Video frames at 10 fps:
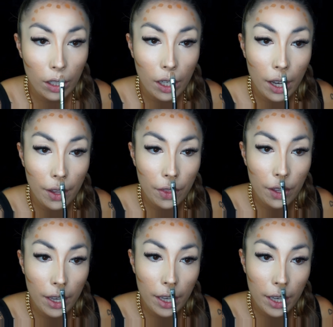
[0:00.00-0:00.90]
And
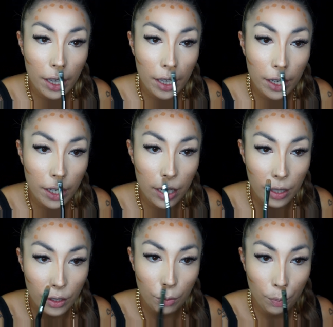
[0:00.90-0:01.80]
then
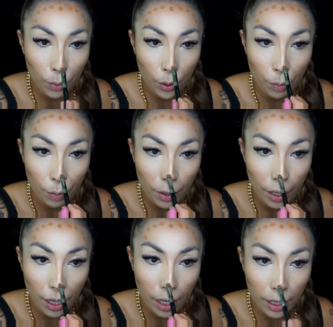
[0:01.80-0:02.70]
doop boop
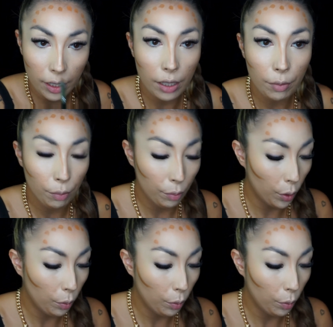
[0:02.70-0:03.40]
and boop.